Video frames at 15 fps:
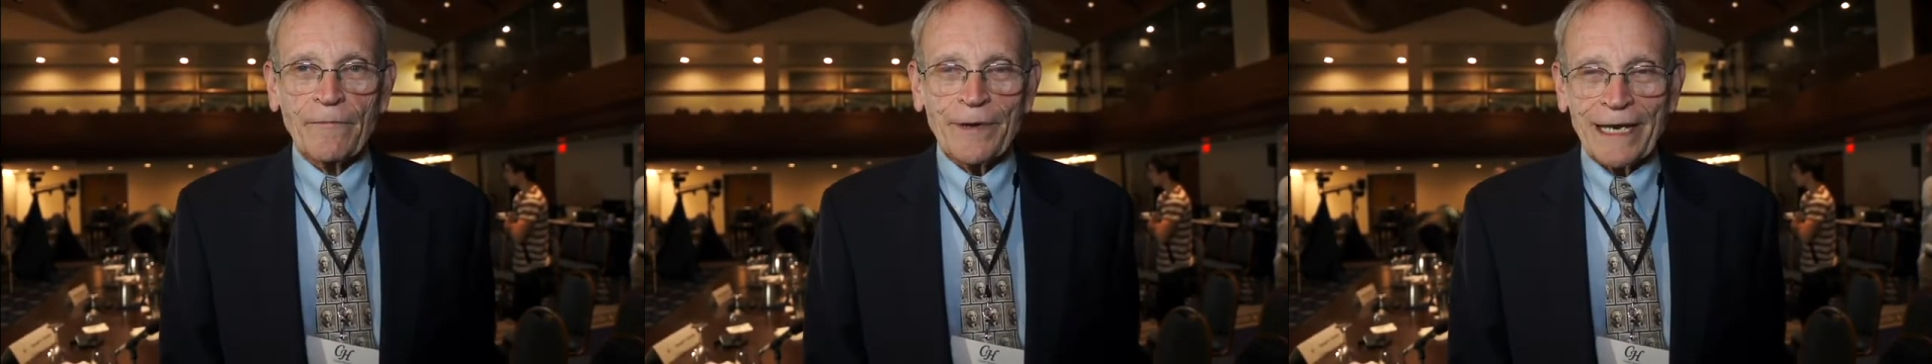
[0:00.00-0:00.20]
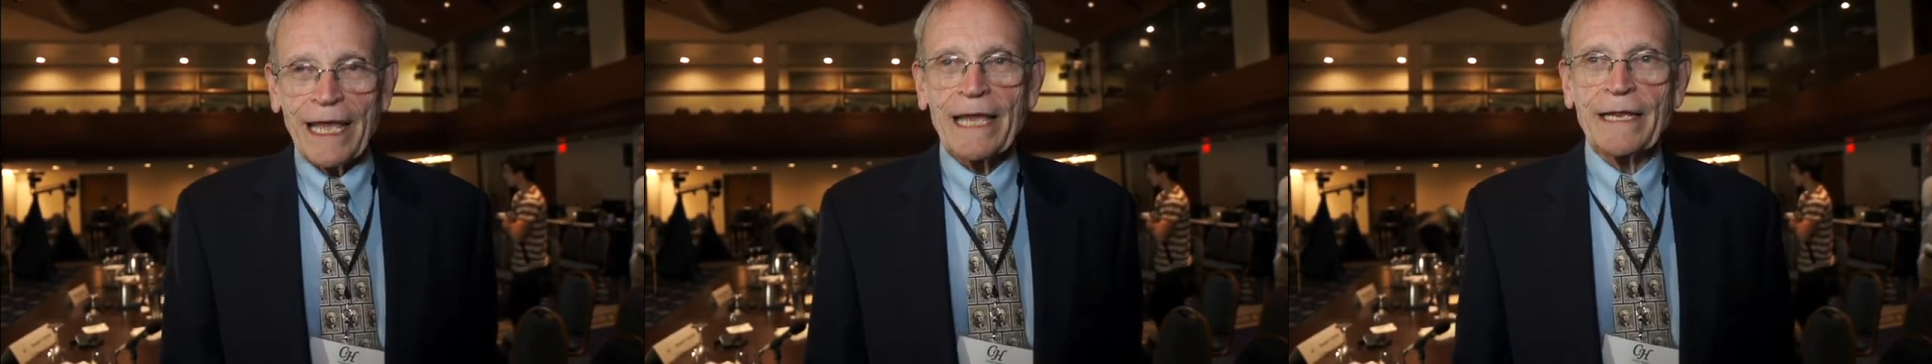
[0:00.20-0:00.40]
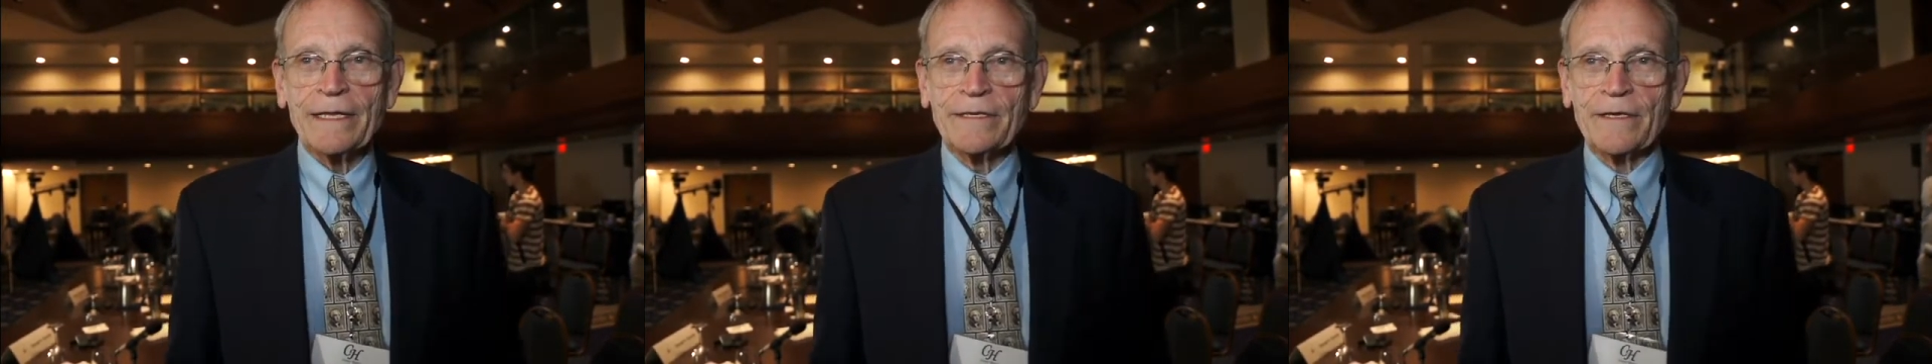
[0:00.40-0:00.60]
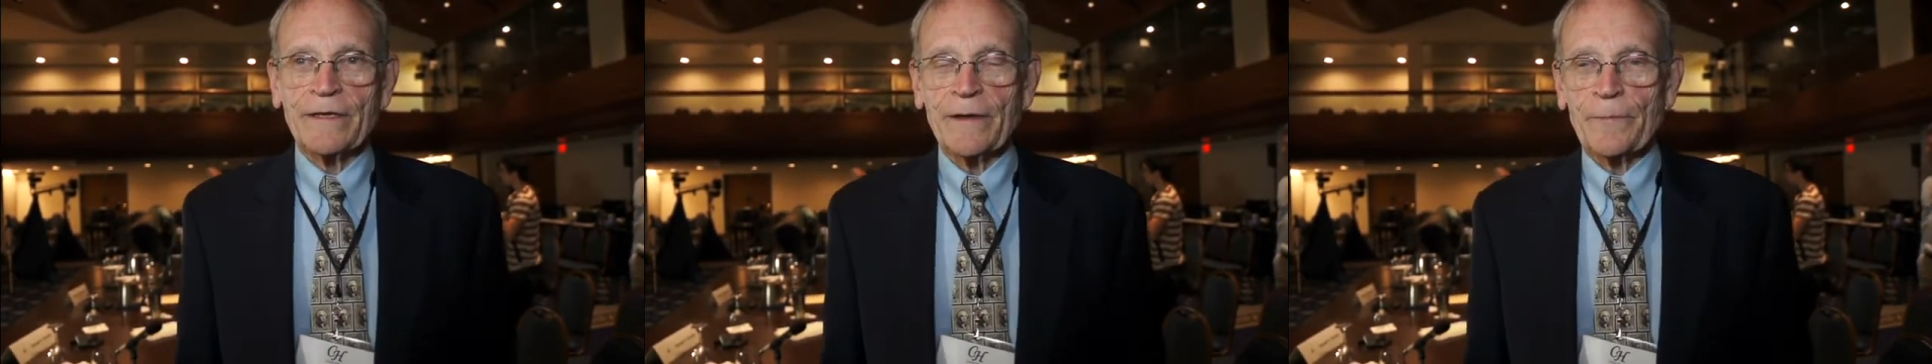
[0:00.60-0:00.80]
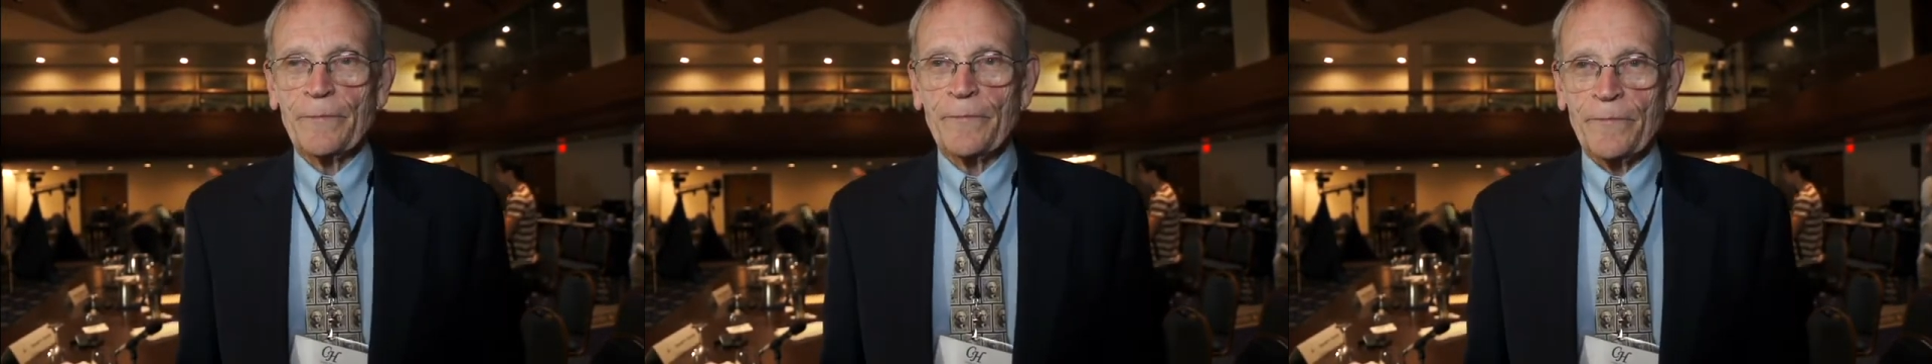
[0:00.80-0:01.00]
related to
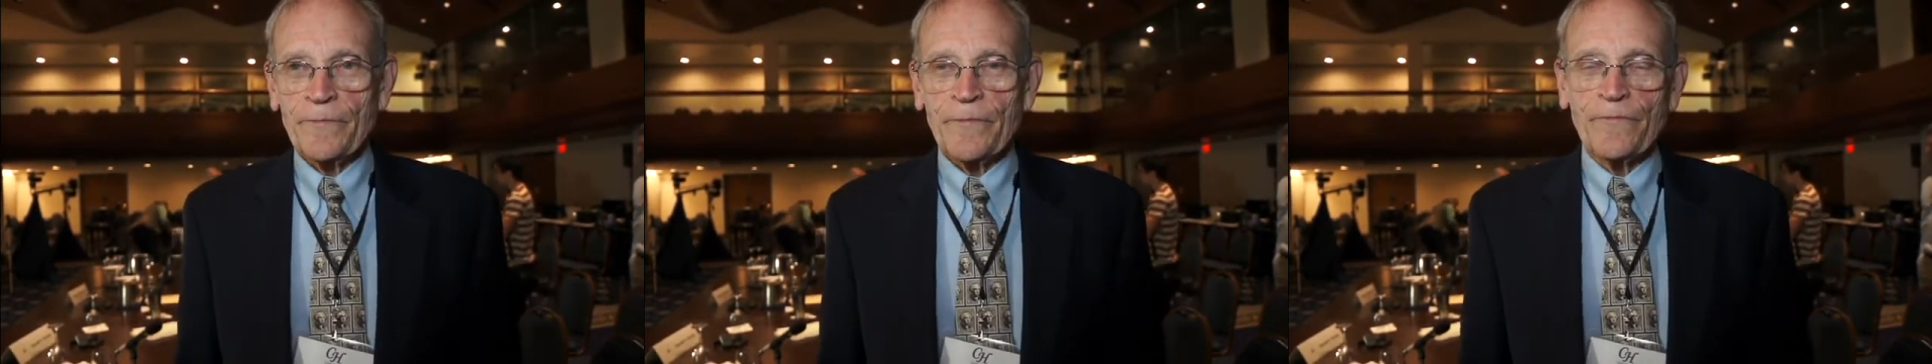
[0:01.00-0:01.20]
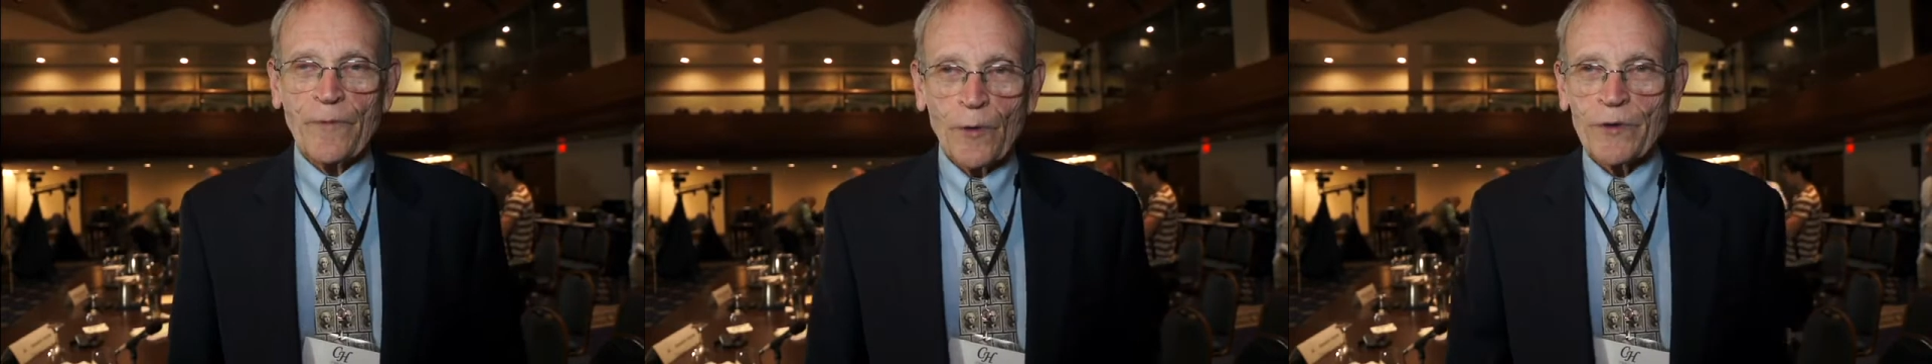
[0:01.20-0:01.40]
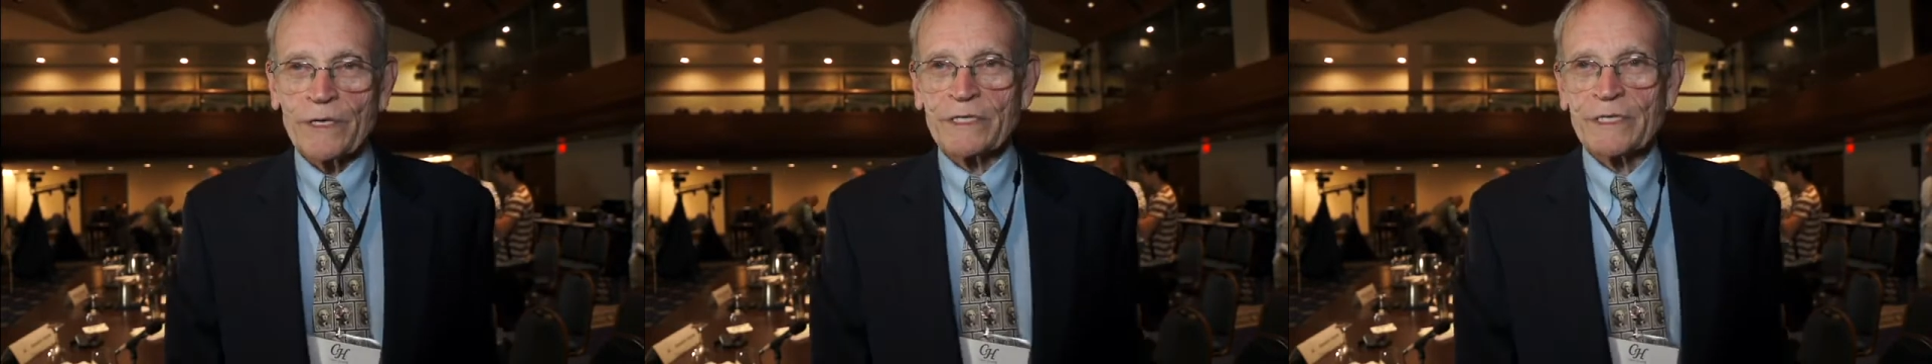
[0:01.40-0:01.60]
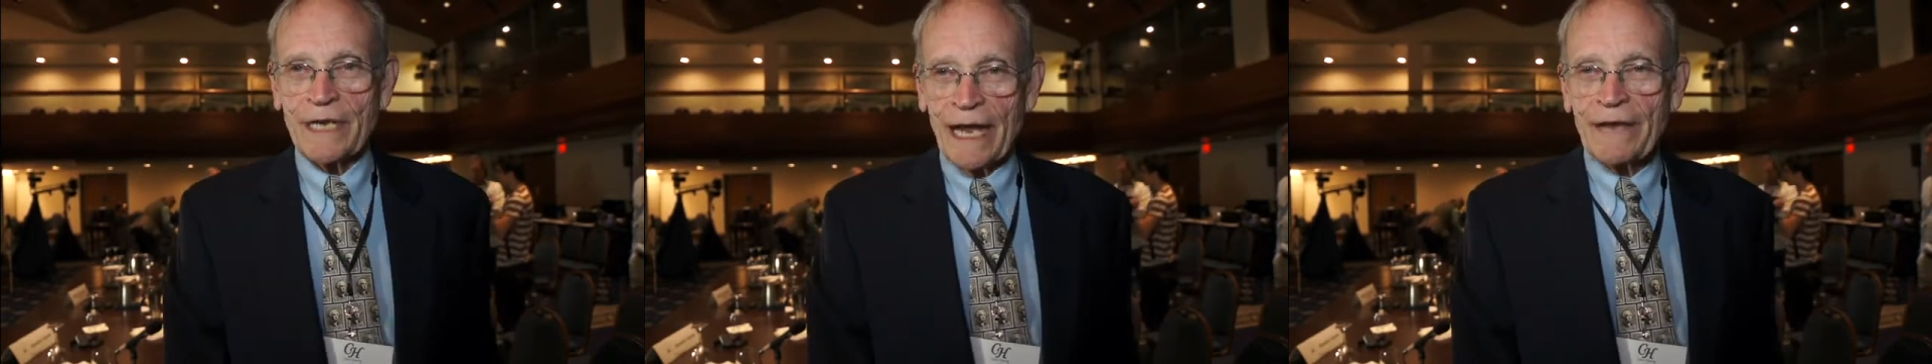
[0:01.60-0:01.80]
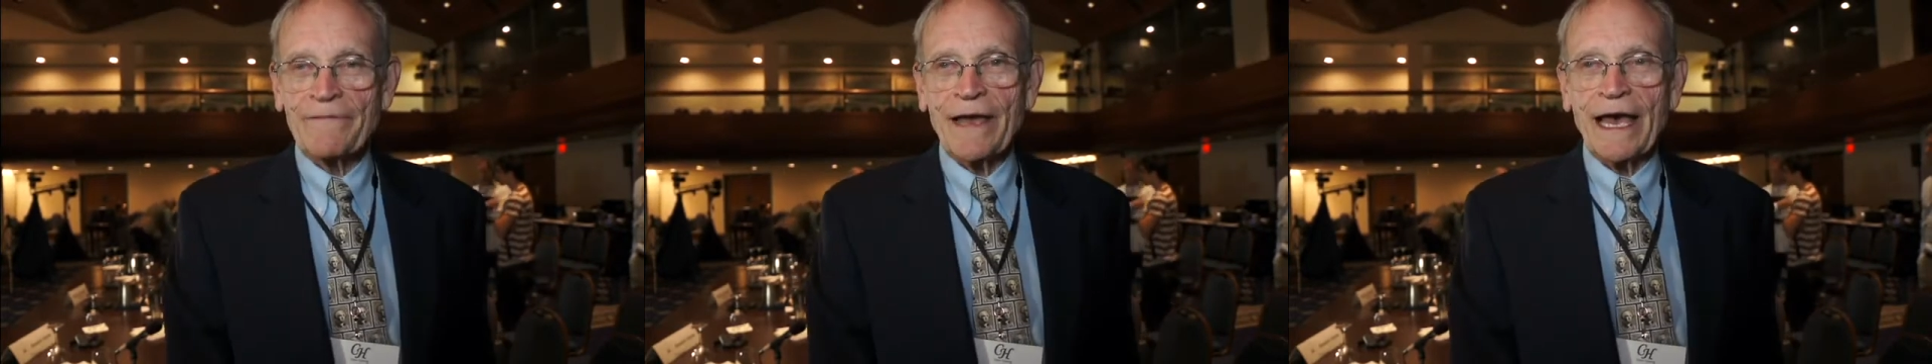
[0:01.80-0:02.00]
the focus that
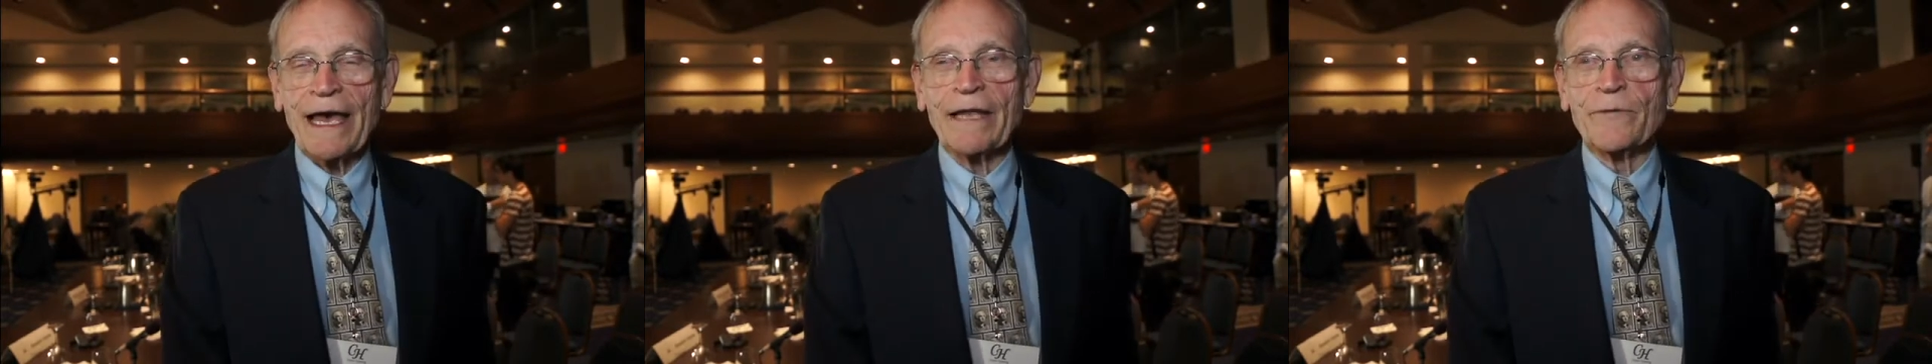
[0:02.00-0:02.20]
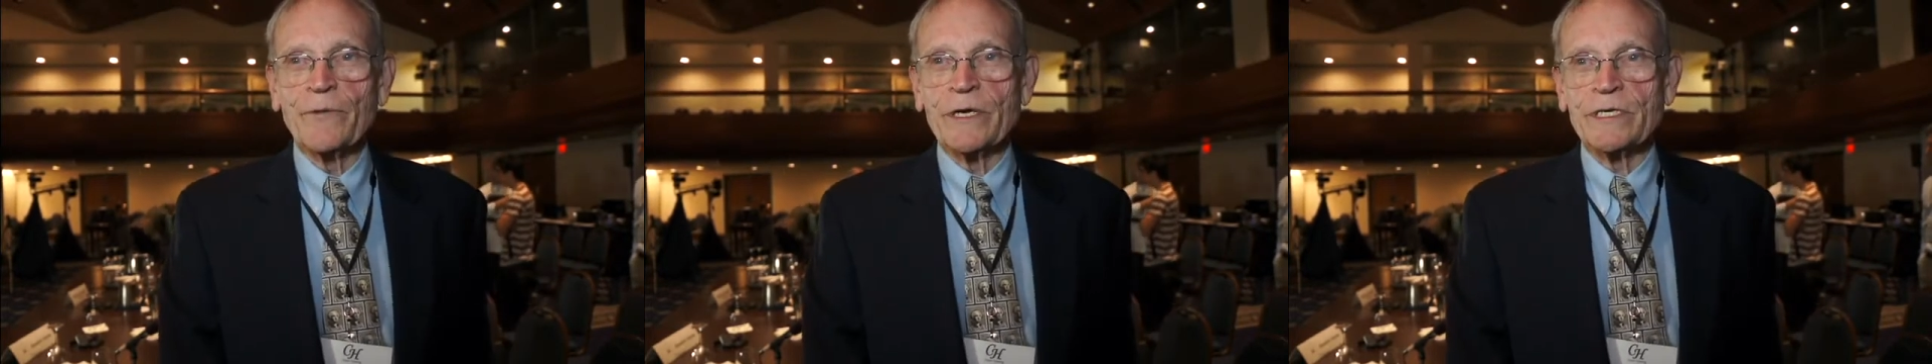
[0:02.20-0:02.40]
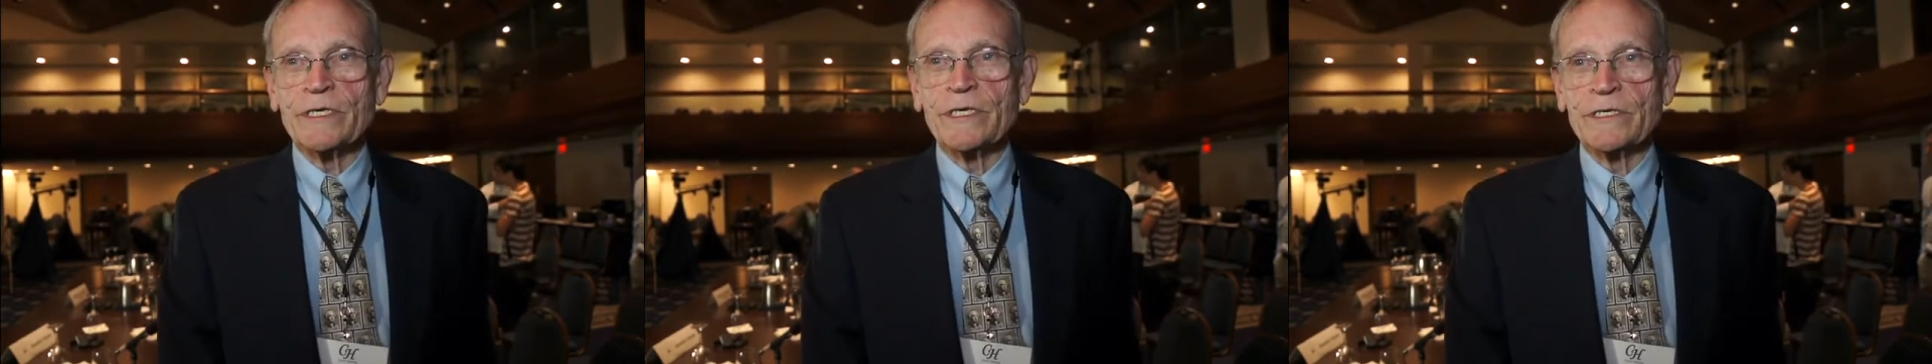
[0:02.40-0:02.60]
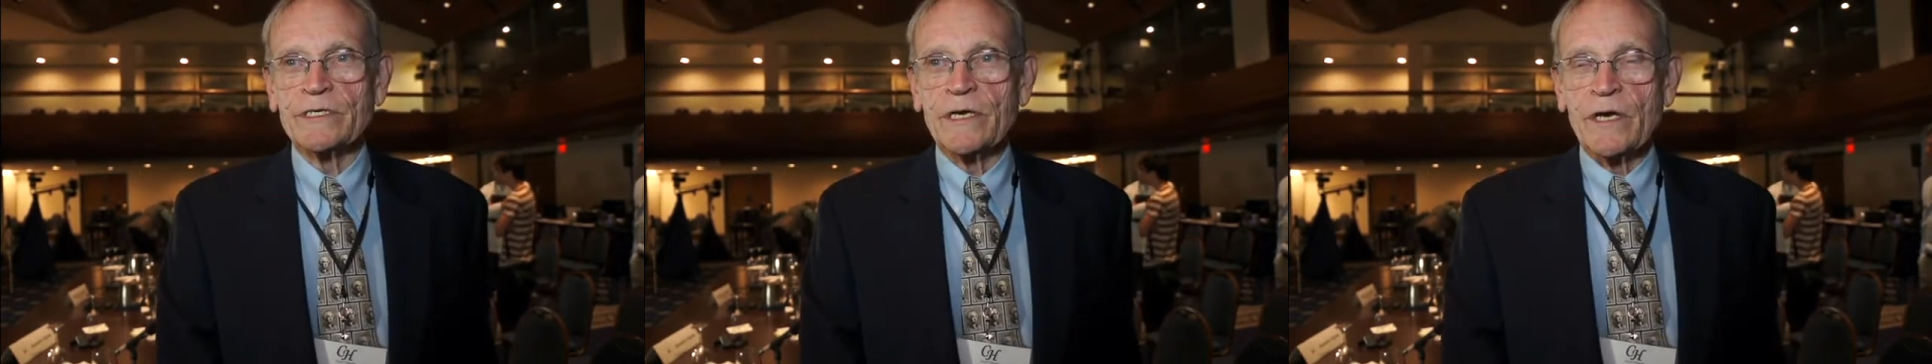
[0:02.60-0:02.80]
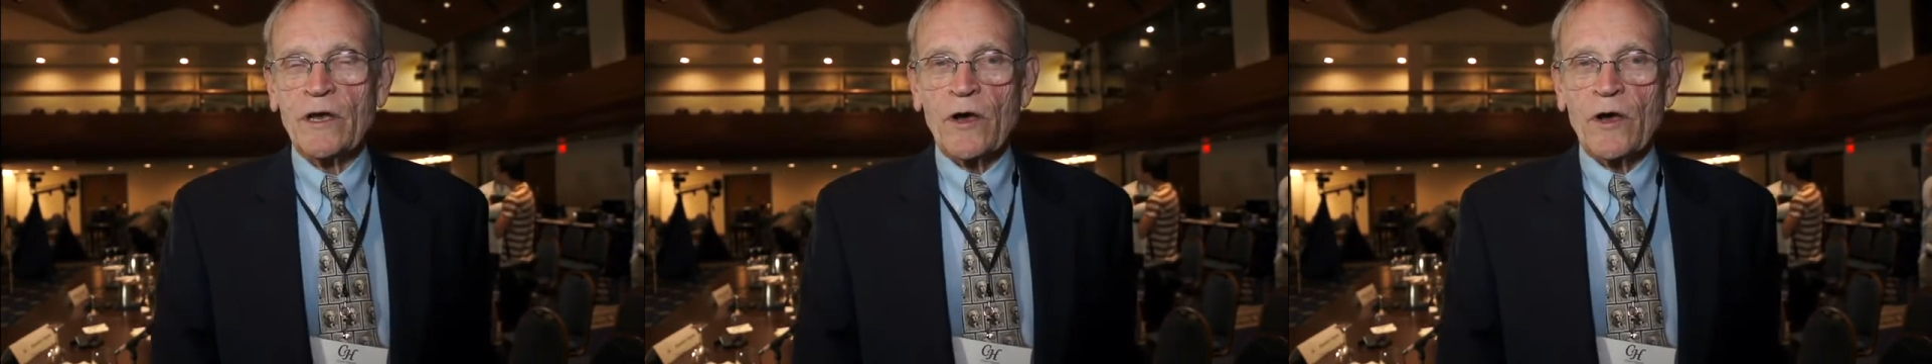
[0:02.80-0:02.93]
I've had, which is